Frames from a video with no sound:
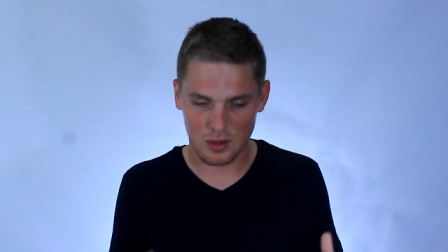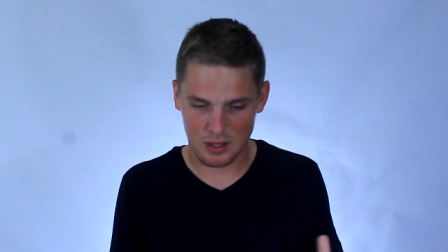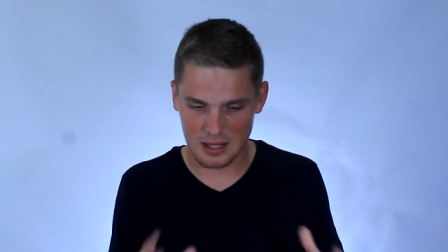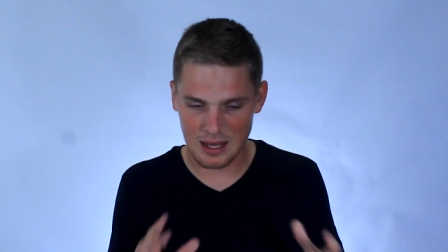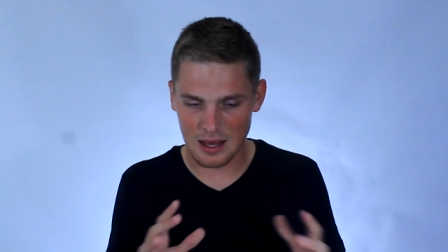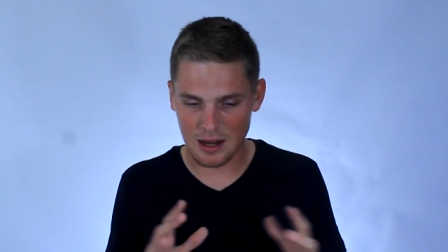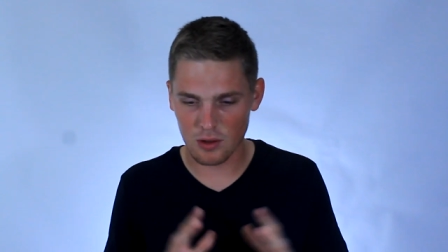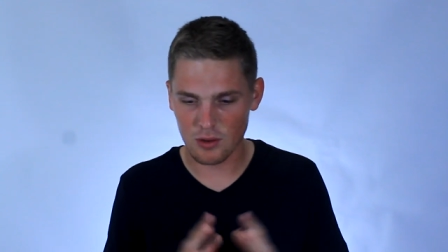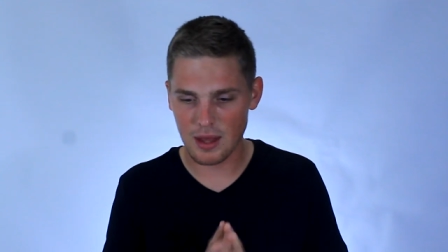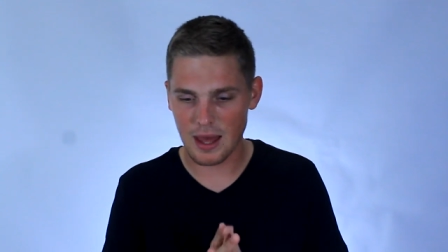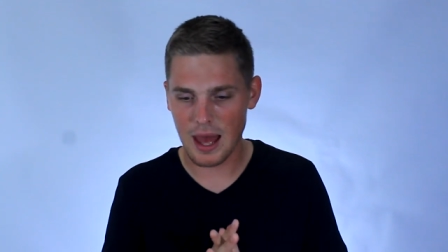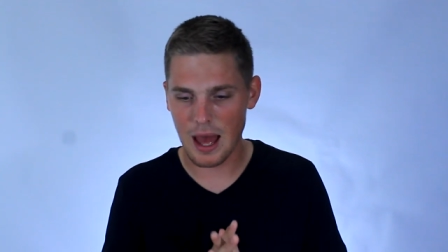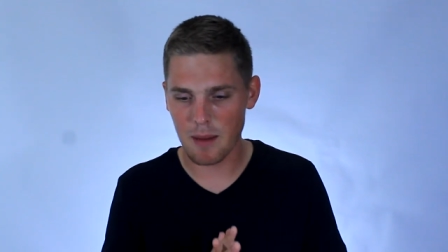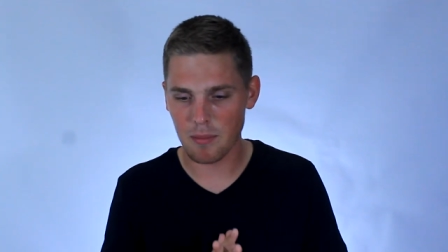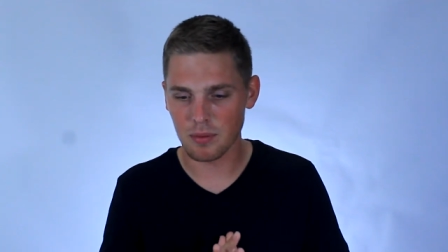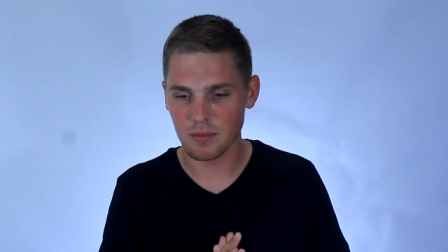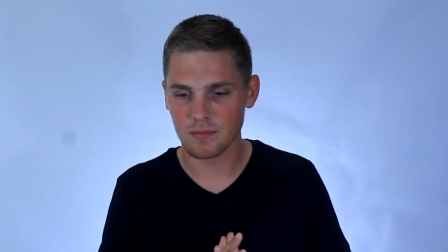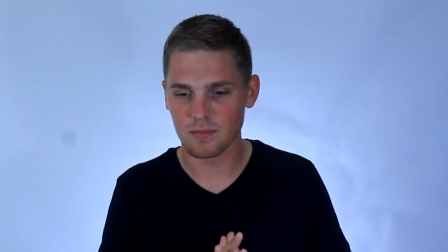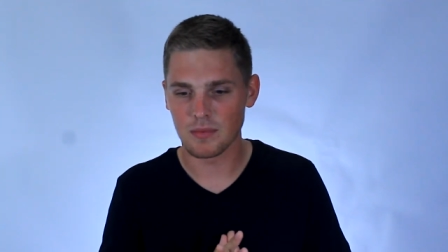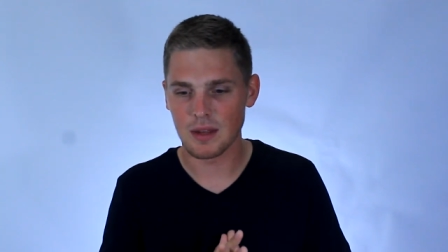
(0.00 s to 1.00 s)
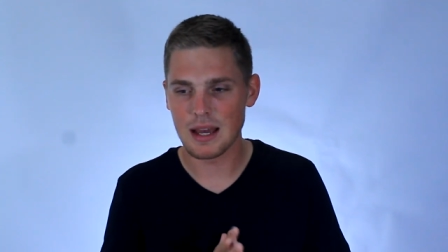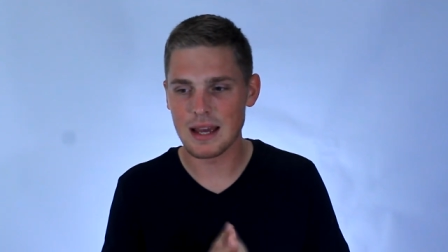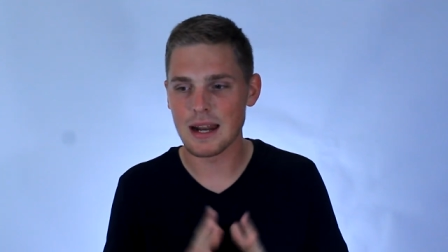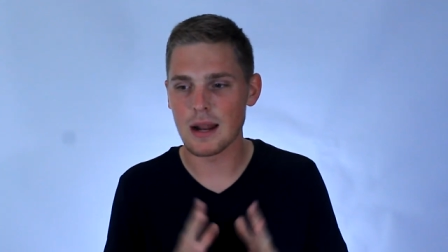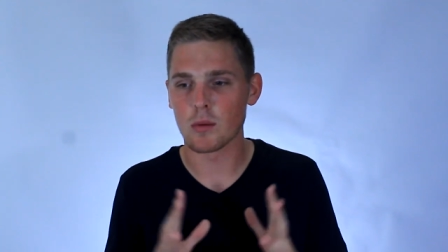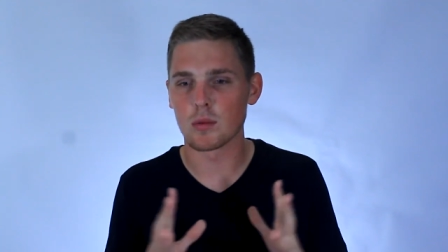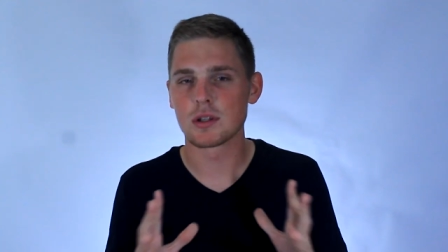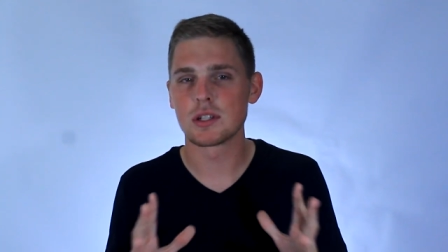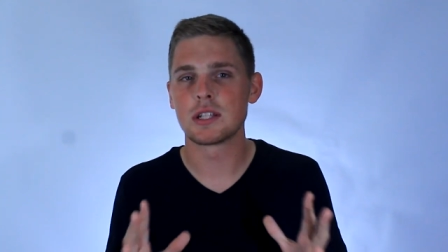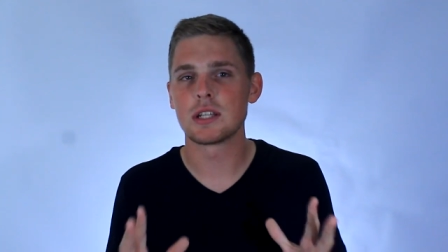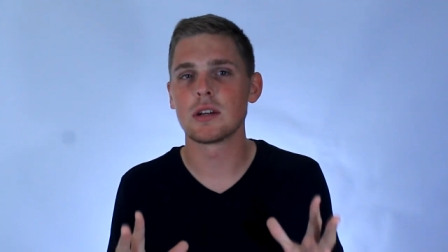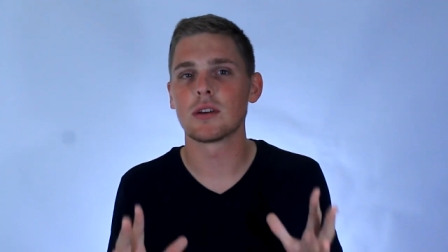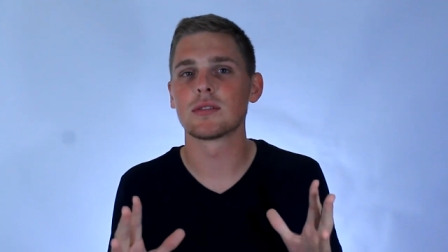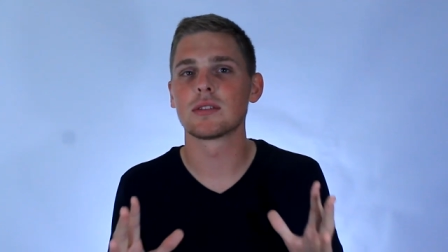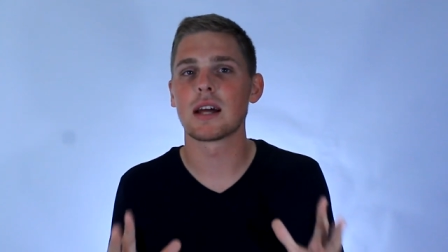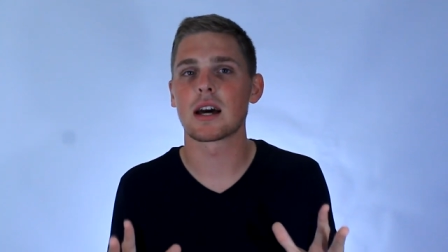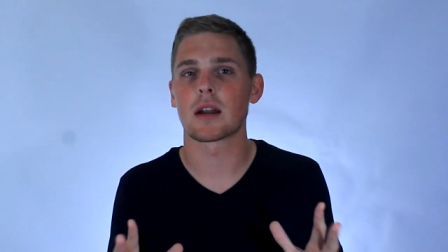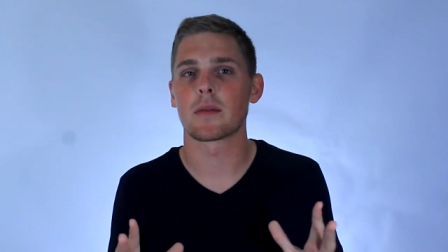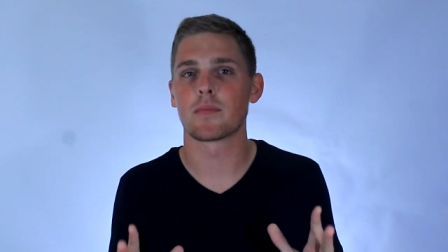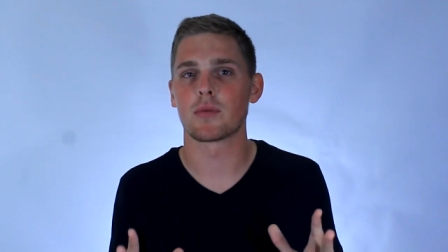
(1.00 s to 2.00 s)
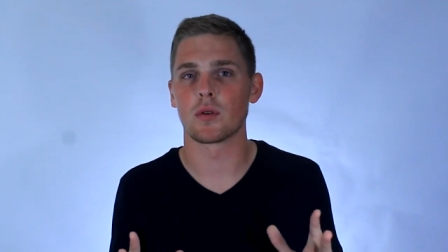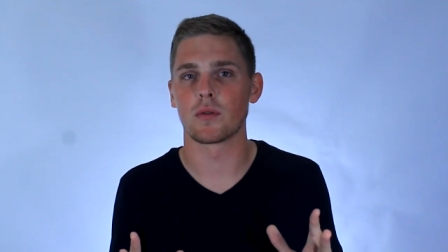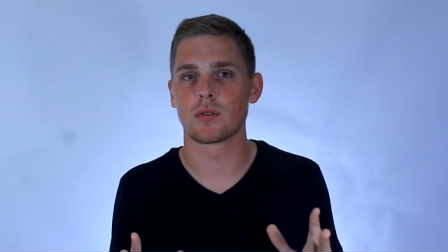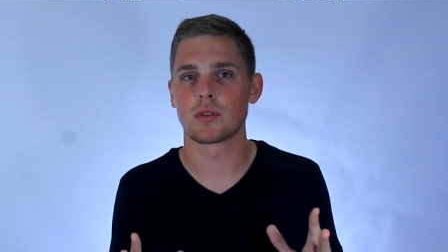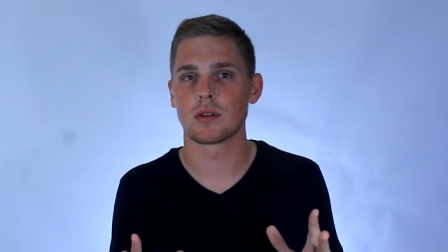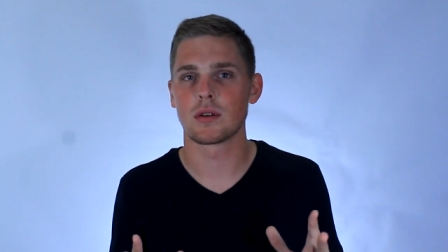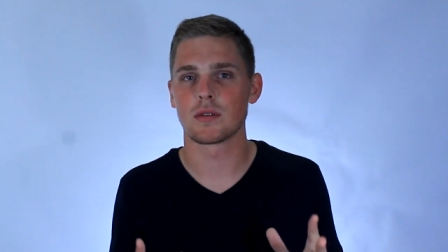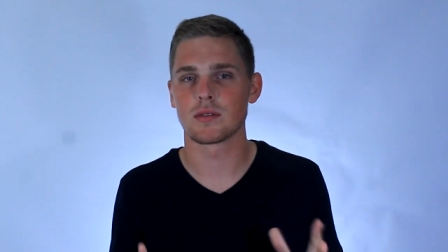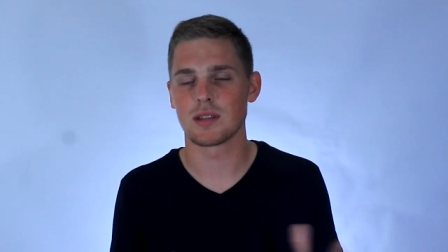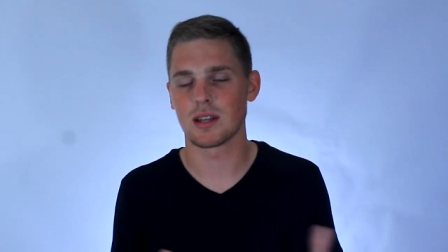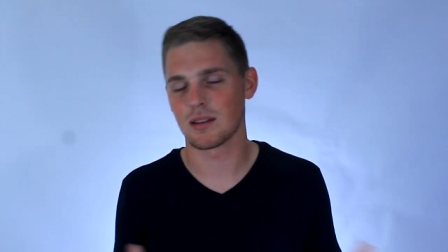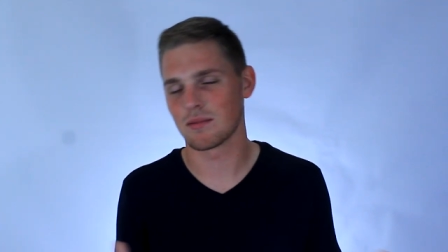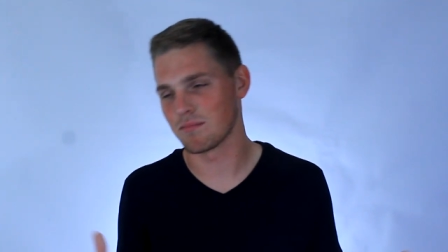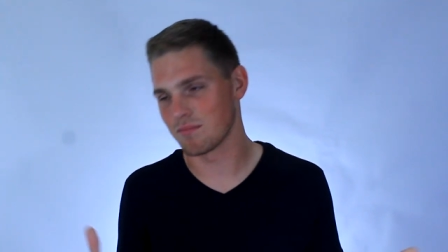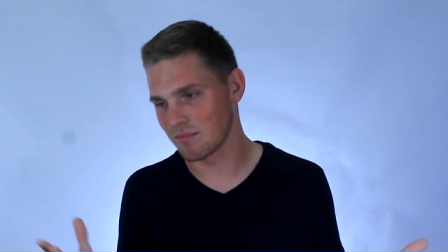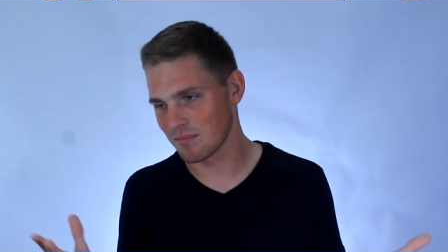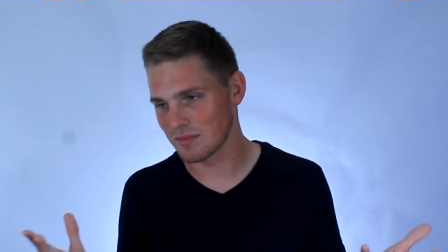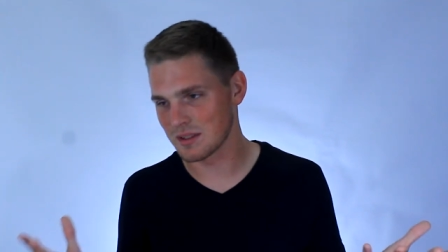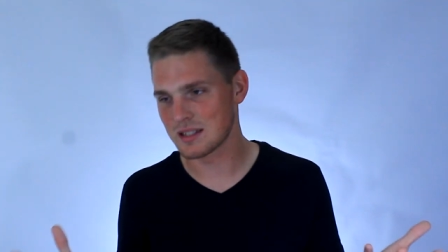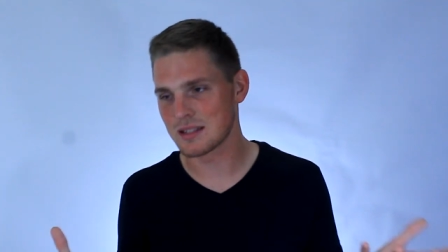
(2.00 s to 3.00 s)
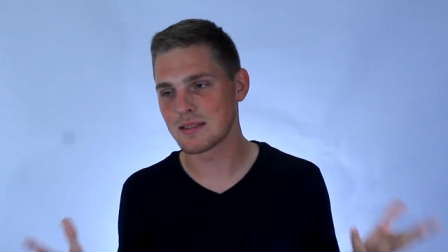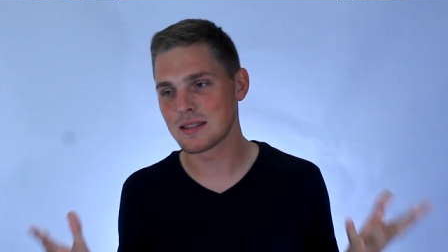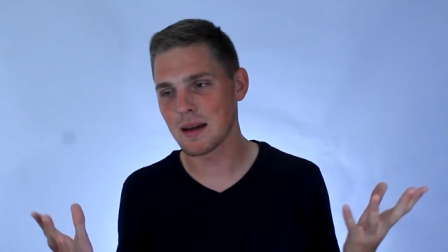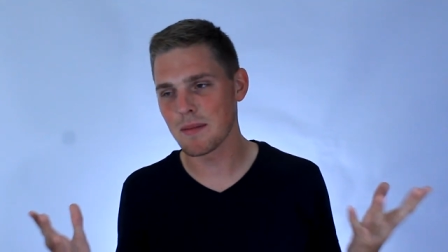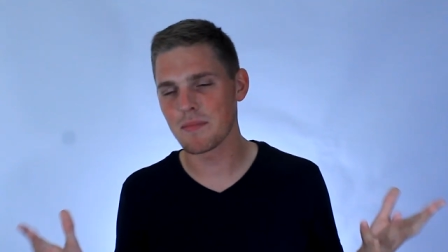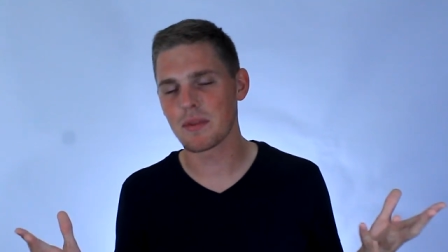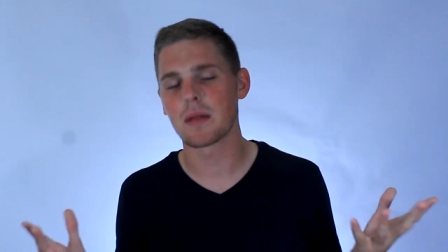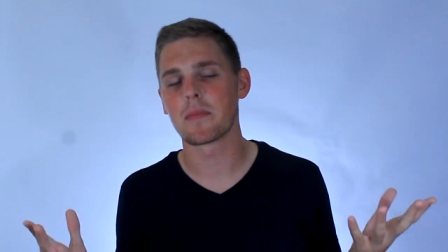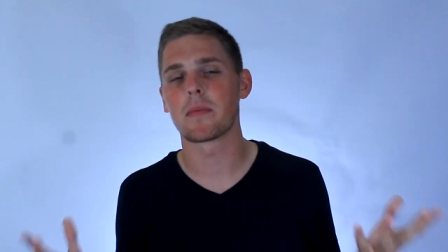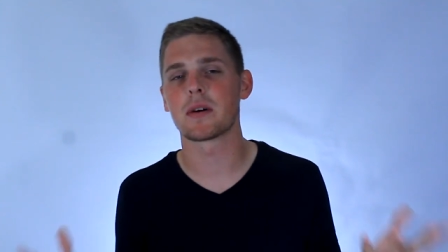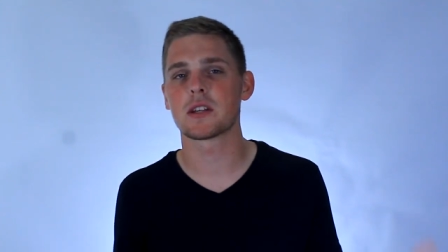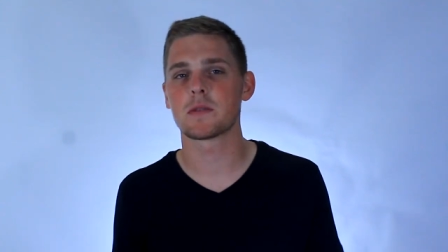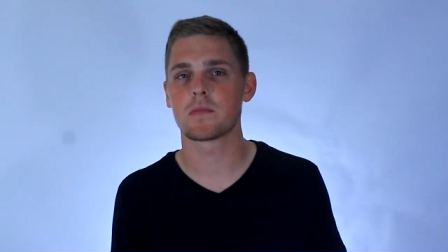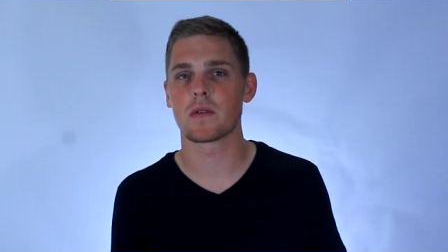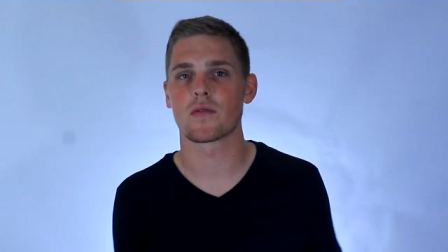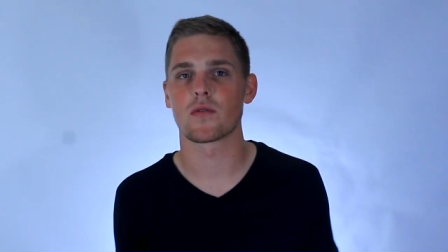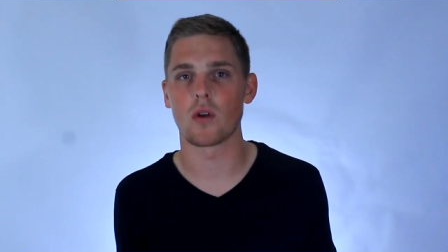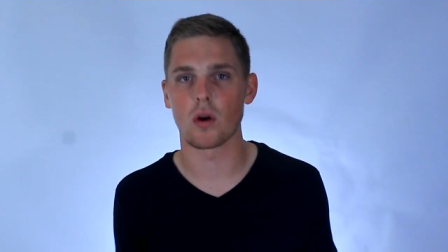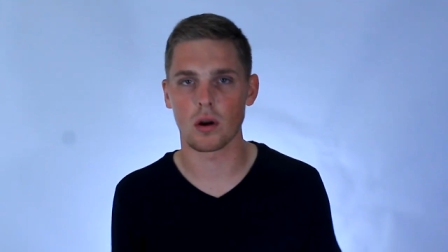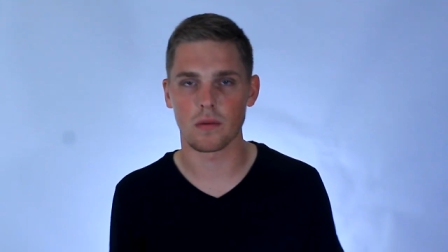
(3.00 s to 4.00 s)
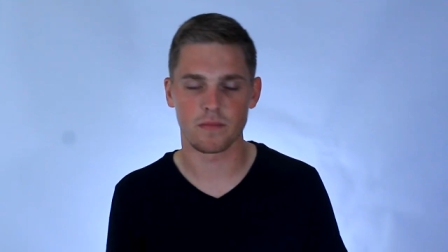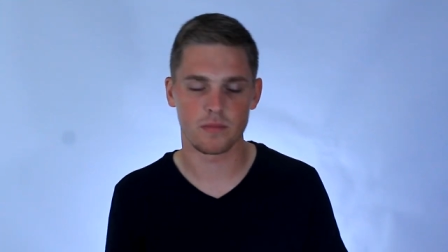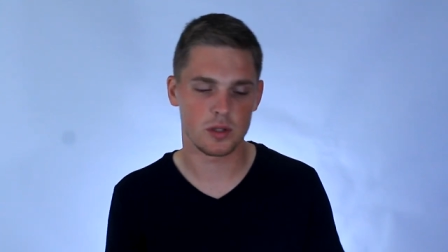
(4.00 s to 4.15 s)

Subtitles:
Got on the app, and I was still not approved. I was like, something must be wrong.